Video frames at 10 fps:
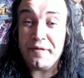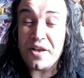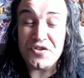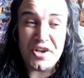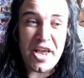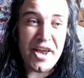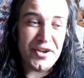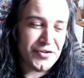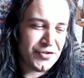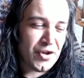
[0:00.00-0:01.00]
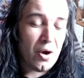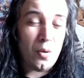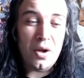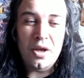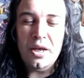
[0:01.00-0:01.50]
that's the case.
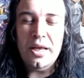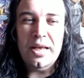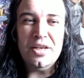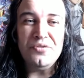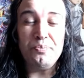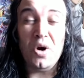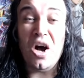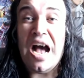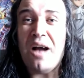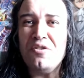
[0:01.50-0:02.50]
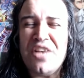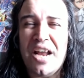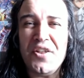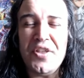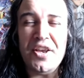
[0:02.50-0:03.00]
So, but I was
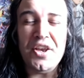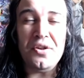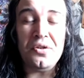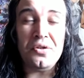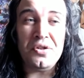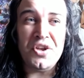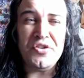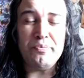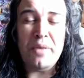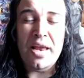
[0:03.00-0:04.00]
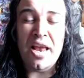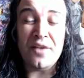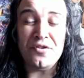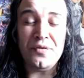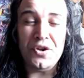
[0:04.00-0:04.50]
kind of thinking this may have
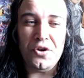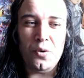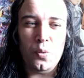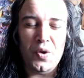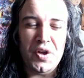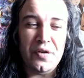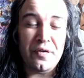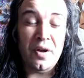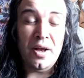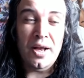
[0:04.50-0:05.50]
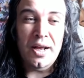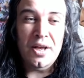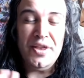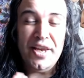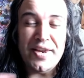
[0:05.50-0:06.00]
something to do with
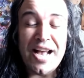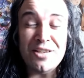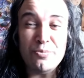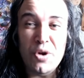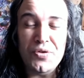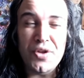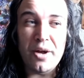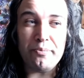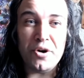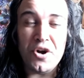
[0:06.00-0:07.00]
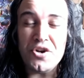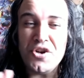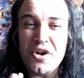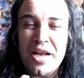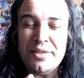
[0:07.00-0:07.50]
the announcement that production
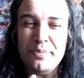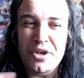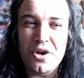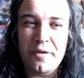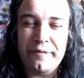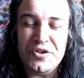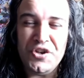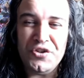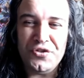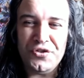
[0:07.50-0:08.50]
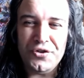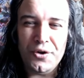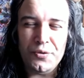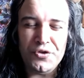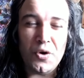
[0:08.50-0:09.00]
has begun for season two.
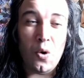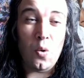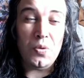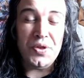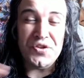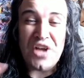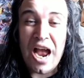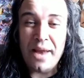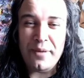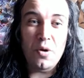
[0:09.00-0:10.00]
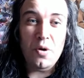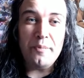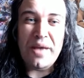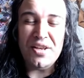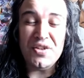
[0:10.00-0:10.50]
So the timing can
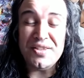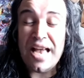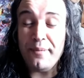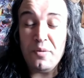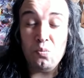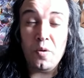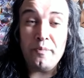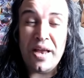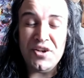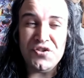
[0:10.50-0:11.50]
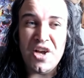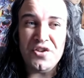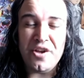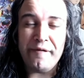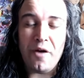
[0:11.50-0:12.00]
make the timing would make sense
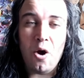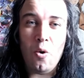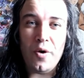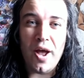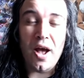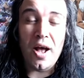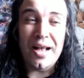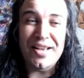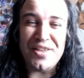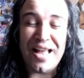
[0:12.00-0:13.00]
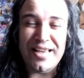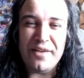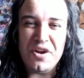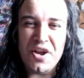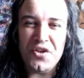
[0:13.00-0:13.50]
if Oda is like
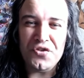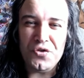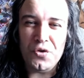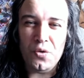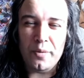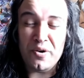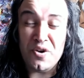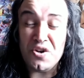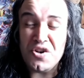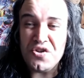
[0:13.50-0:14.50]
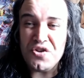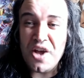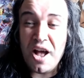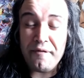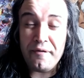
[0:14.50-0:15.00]
giving hints to the production
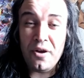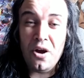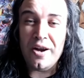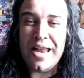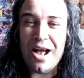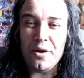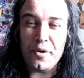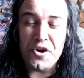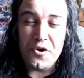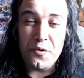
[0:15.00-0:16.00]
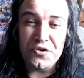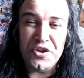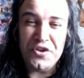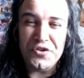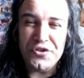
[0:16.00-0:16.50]
staff on how to produce
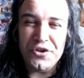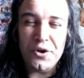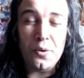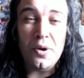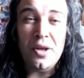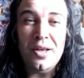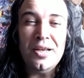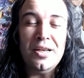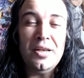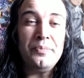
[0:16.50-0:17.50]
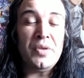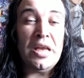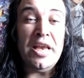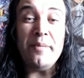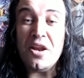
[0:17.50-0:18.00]
season two.
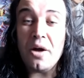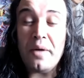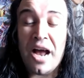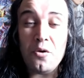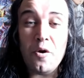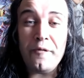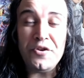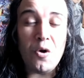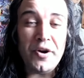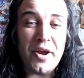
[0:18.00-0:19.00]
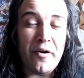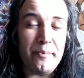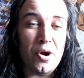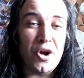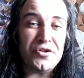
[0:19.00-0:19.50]
He may not. I don't know if he's going there in
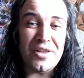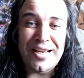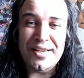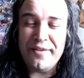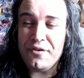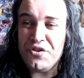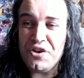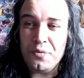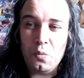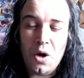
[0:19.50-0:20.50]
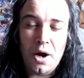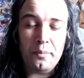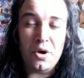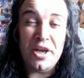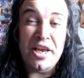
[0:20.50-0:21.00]
person like he did for season one,
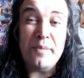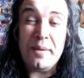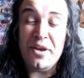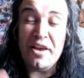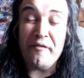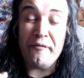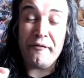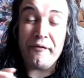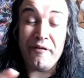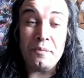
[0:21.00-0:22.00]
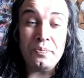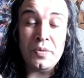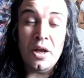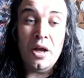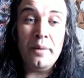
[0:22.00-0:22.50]
but he may be giving
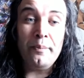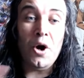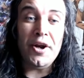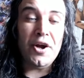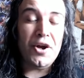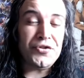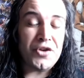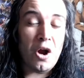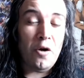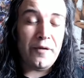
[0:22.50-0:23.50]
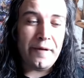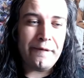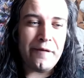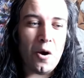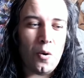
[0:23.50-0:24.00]
pointers over the
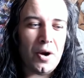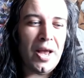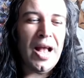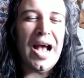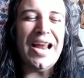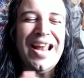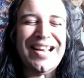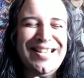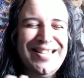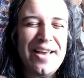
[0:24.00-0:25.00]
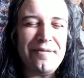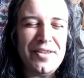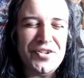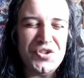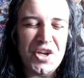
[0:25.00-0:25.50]
phone. And I could
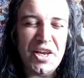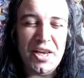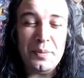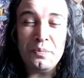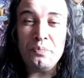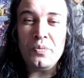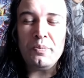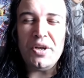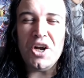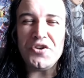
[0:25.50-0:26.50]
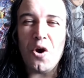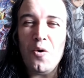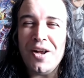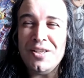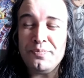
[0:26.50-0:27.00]
definitely see because
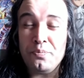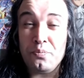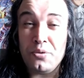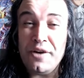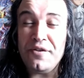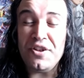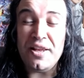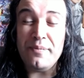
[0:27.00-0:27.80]
Oda has previously